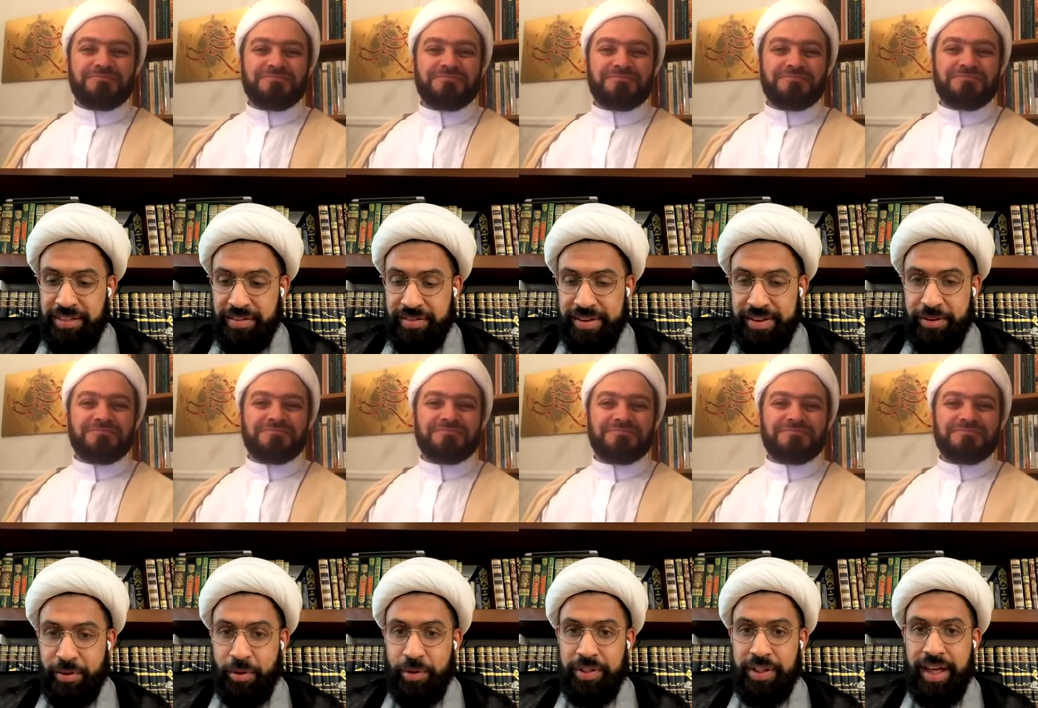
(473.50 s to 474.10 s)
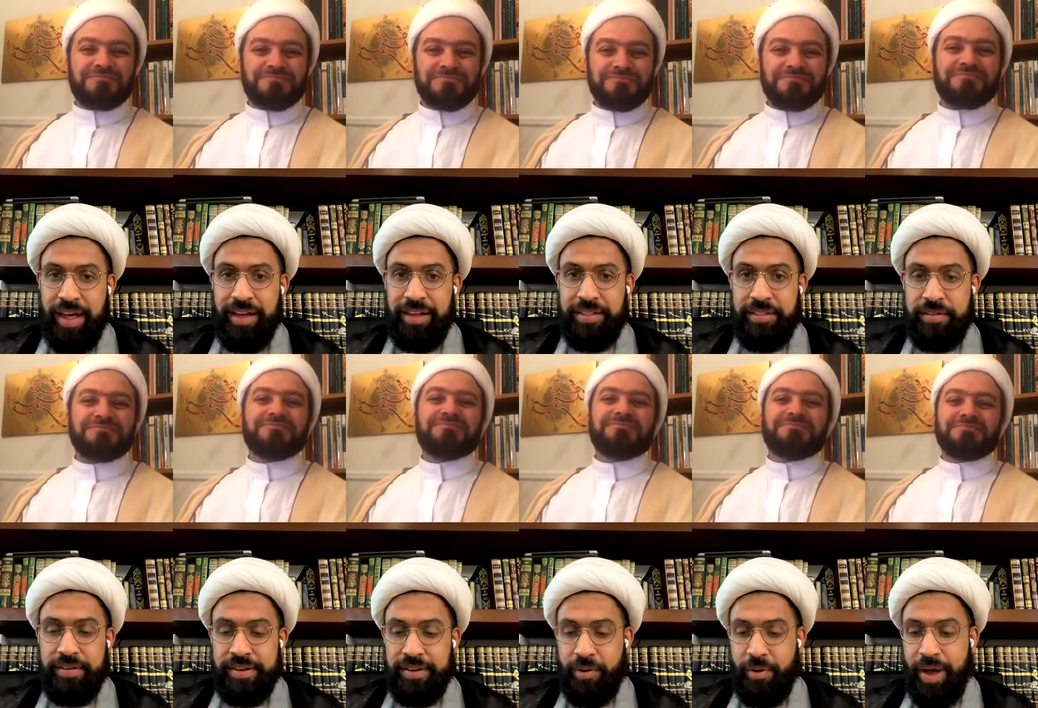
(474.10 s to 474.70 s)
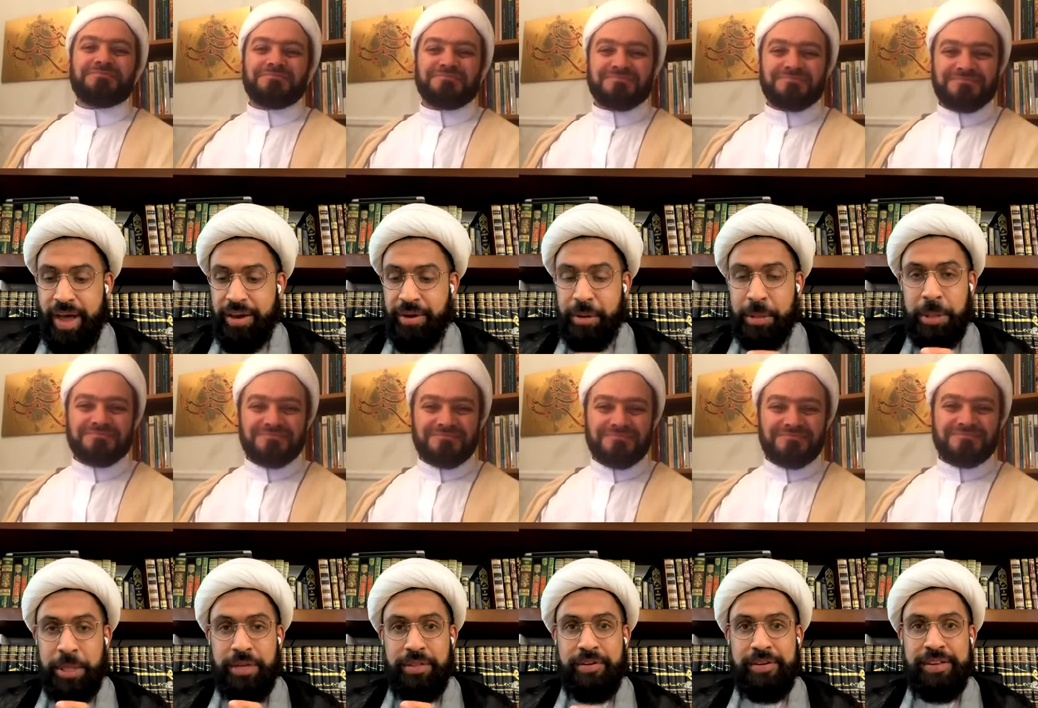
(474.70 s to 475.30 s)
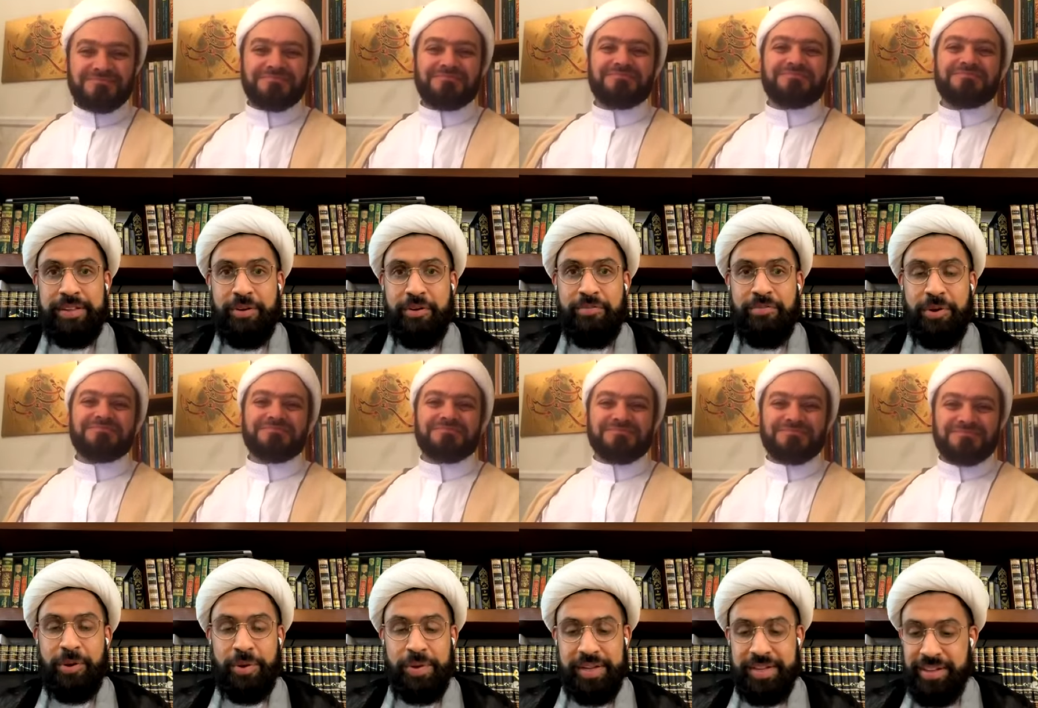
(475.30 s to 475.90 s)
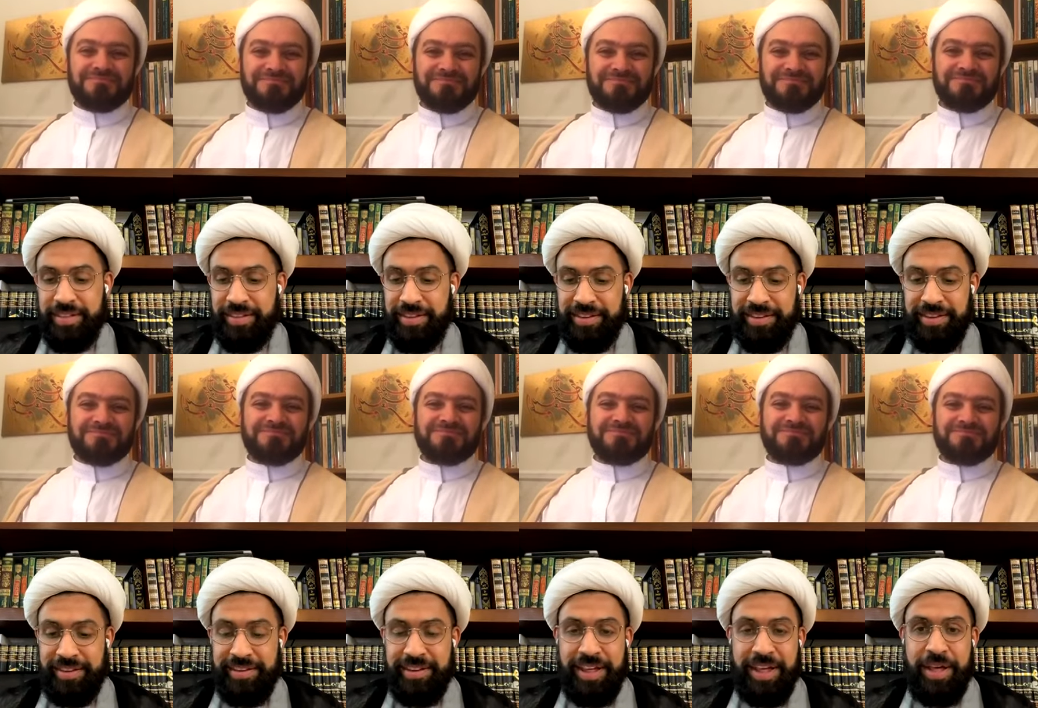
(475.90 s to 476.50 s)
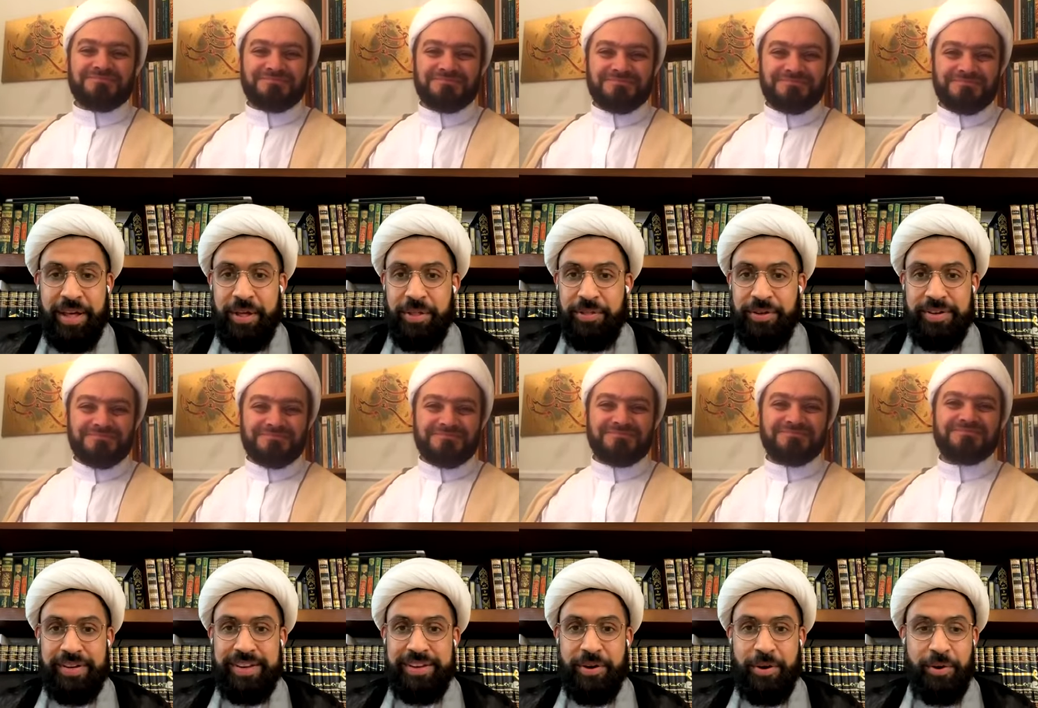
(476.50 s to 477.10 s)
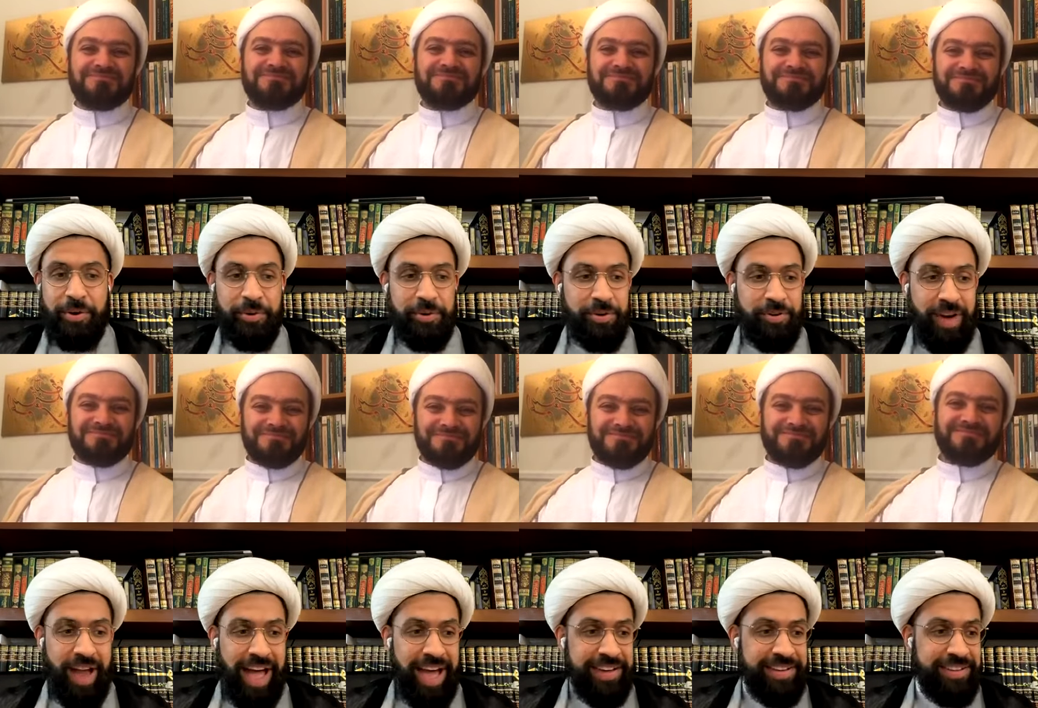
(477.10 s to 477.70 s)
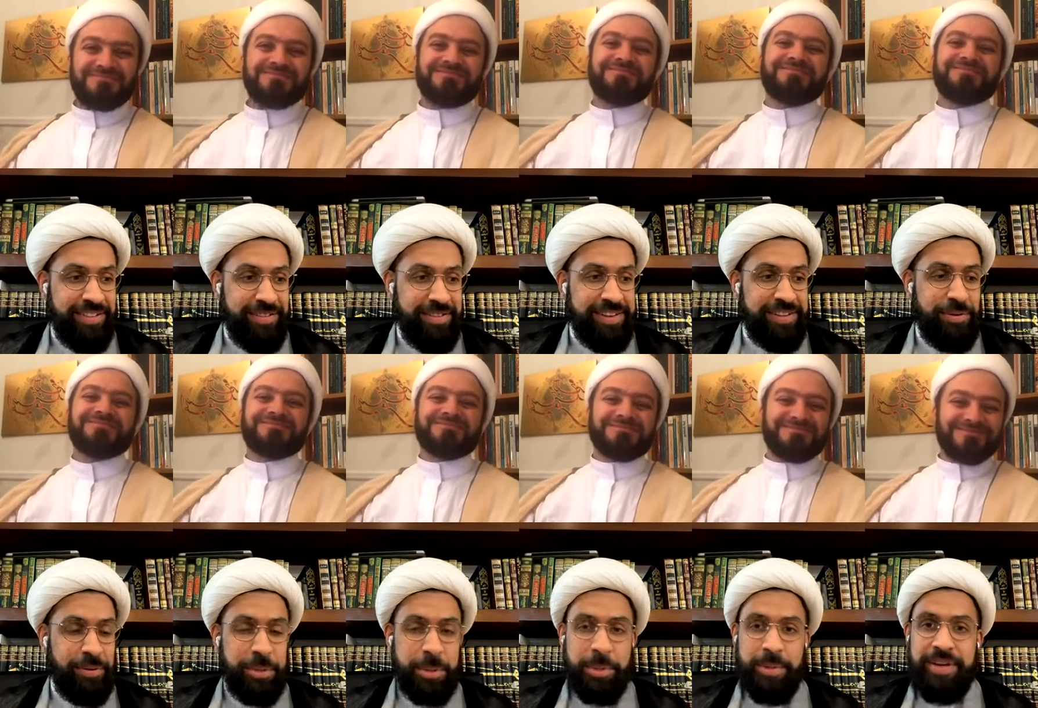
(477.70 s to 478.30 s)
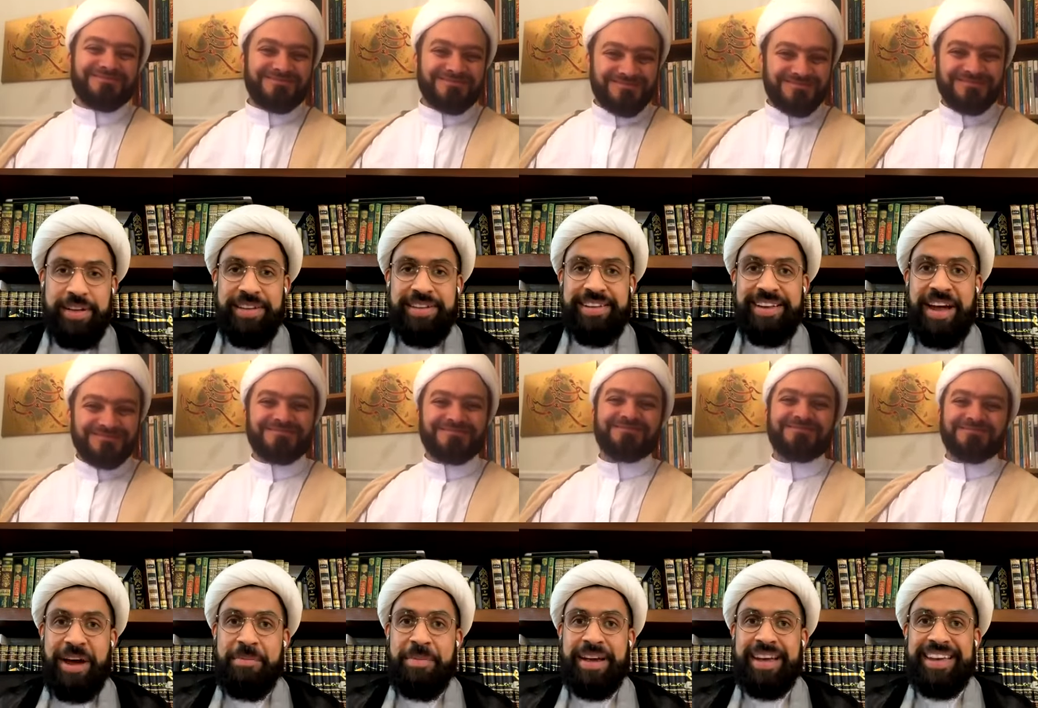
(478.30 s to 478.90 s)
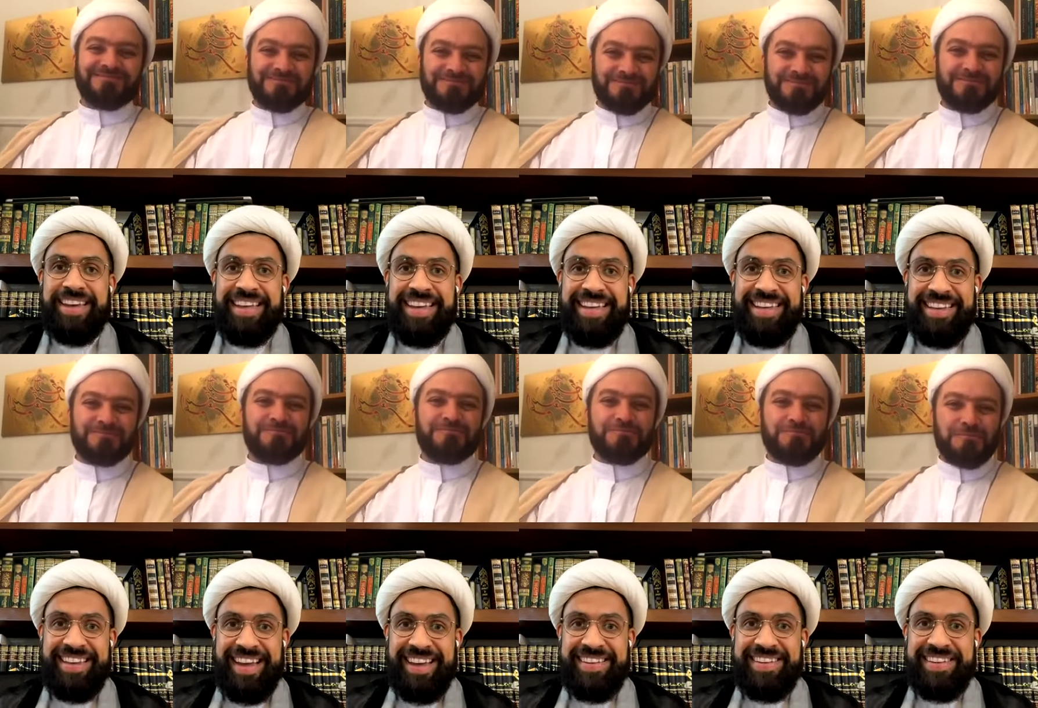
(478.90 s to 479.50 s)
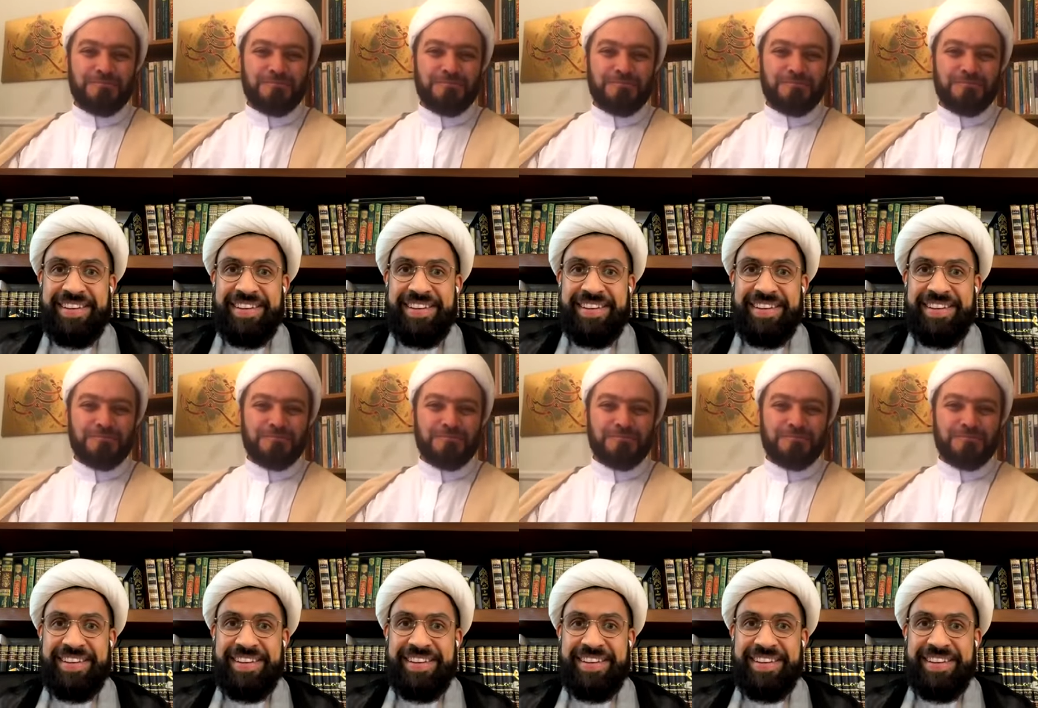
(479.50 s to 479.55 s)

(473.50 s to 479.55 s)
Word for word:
Speaker 1: there's no light there's no energy there's no photosynthesis there's no grass and there's no trees and how am i going to eat nice